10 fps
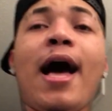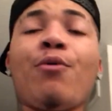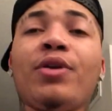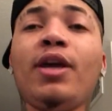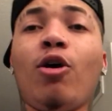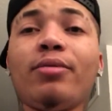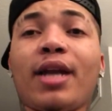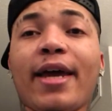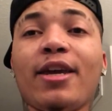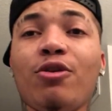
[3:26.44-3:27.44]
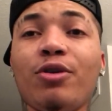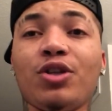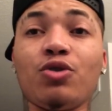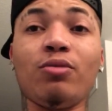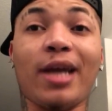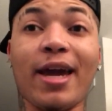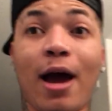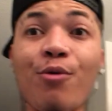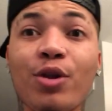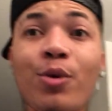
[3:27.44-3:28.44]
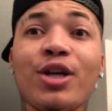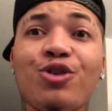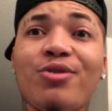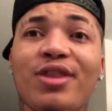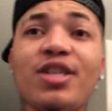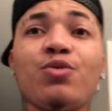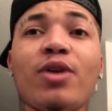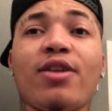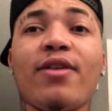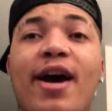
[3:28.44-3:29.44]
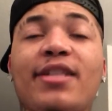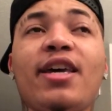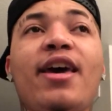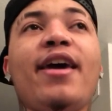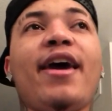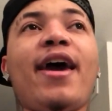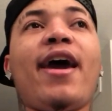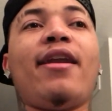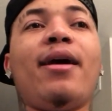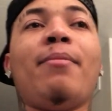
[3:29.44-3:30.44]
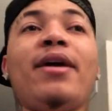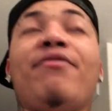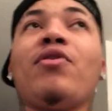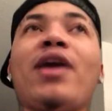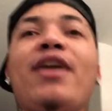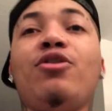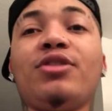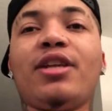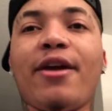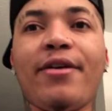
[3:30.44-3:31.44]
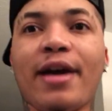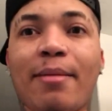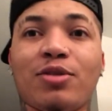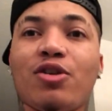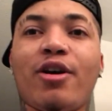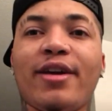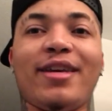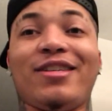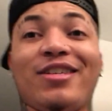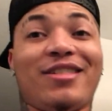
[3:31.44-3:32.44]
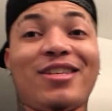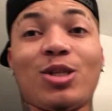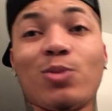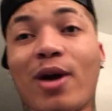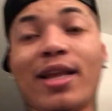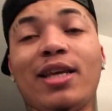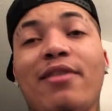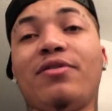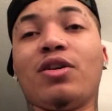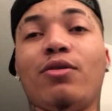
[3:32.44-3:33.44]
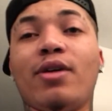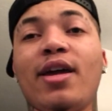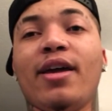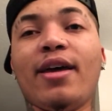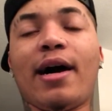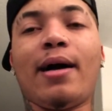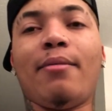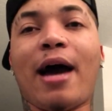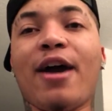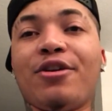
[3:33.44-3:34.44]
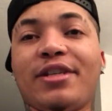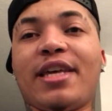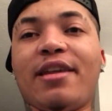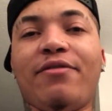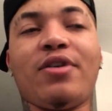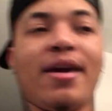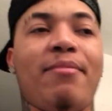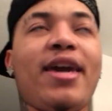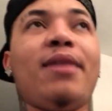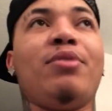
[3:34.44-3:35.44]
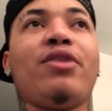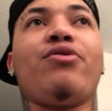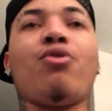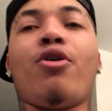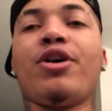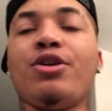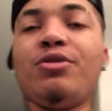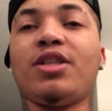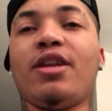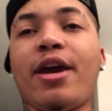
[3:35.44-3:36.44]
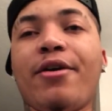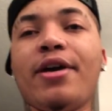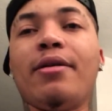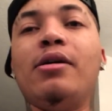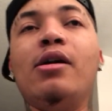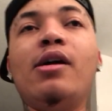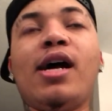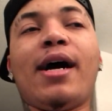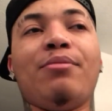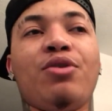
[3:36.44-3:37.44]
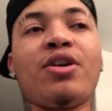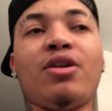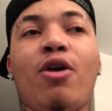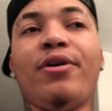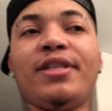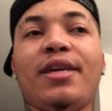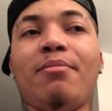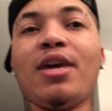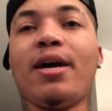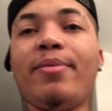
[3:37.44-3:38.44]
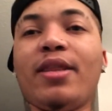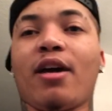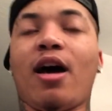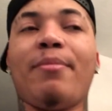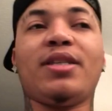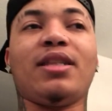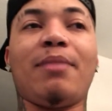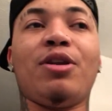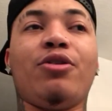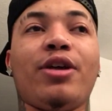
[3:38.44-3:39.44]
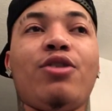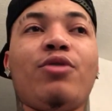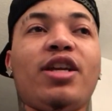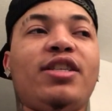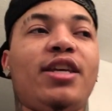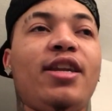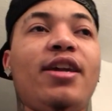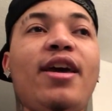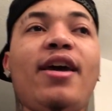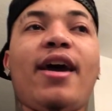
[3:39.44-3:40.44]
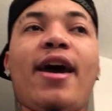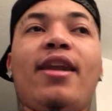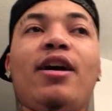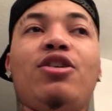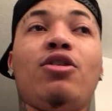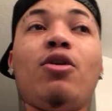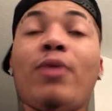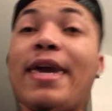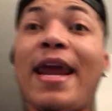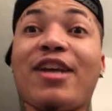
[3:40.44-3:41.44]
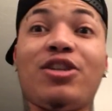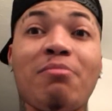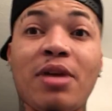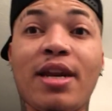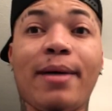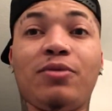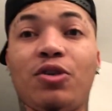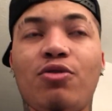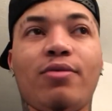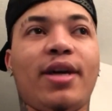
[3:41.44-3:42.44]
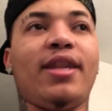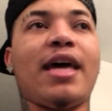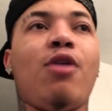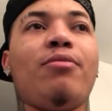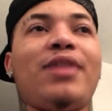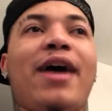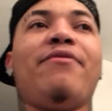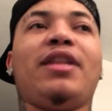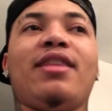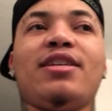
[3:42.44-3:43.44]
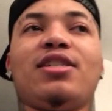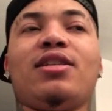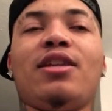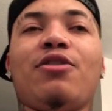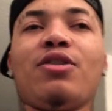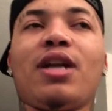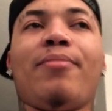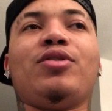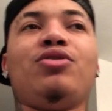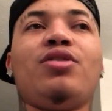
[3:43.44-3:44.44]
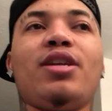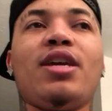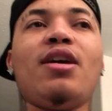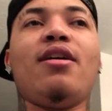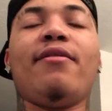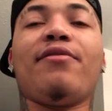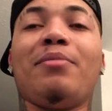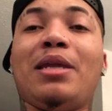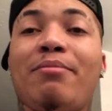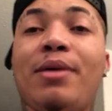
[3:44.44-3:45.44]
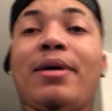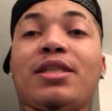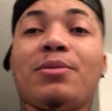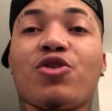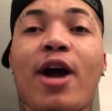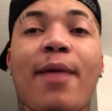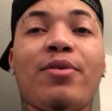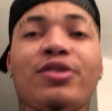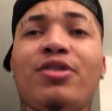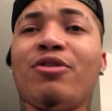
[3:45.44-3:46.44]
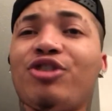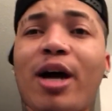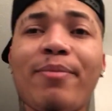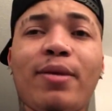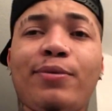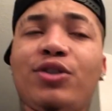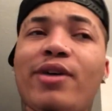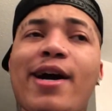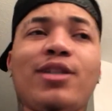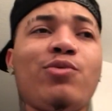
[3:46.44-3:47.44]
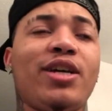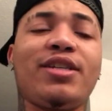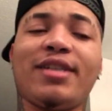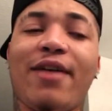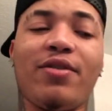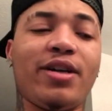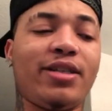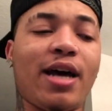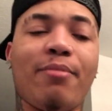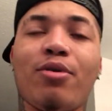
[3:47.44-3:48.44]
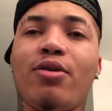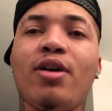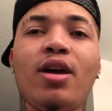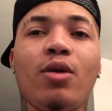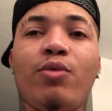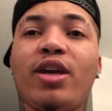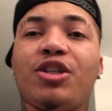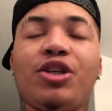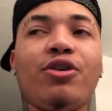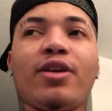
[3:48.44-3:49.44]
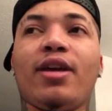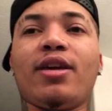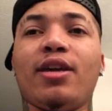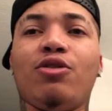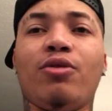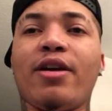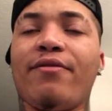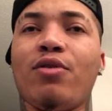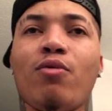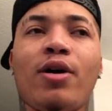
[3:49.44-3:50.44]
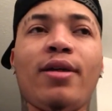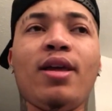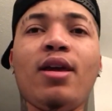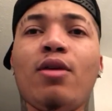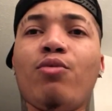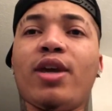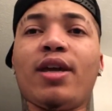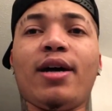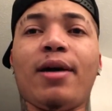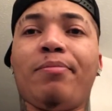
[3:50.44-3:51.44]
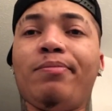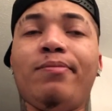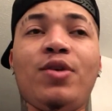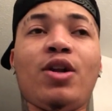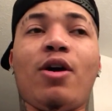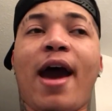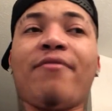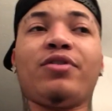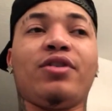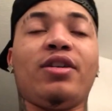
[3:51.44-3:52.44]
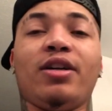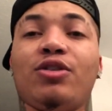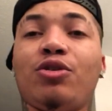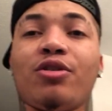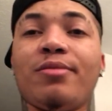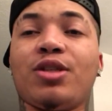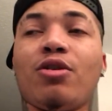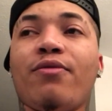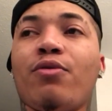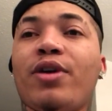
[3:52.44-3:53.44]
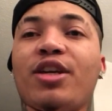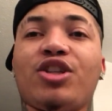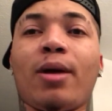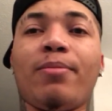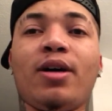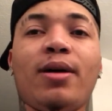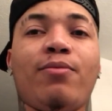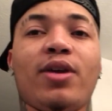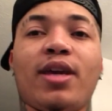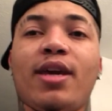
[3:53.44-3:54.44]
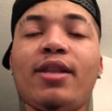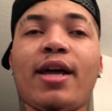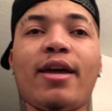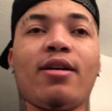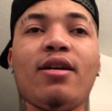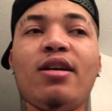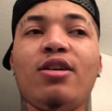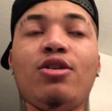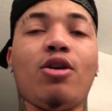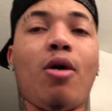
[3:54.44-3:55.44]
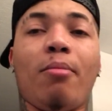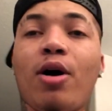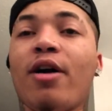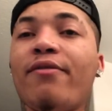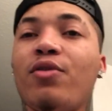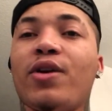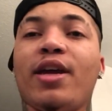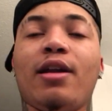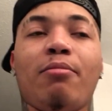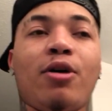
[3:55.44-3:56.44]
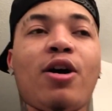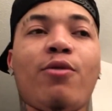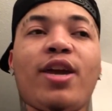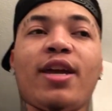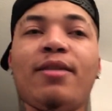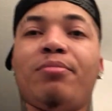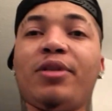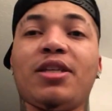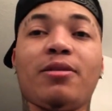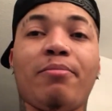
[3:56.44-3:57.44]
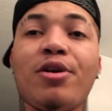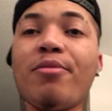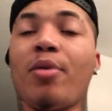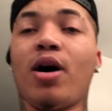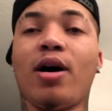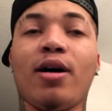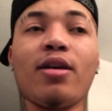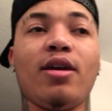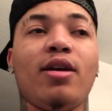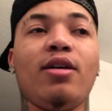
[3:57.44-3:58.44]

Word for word: I really hope that I can do it soon. Like I really want to do it this week, you guys. And um, if you're not in Houston area, I'm sorry. It's just this is where I live, so um, I understand if you can't make it. But if you are in Houston area, um, you can always hit me up in the comments and let me know that you want to attend. And uh, you know we can actually meet up too. And that I feel like this is another good opportunity for me to meet my subscribers. You know, chop it up with you guys. We could just have a good time, bro. We could chill, kick it, do whatever you want. We could, uh, you know, after the tournament's over, we could chop it up. We could hit like, you know, a bar. If you want to hit a bar, we can play some beer pong.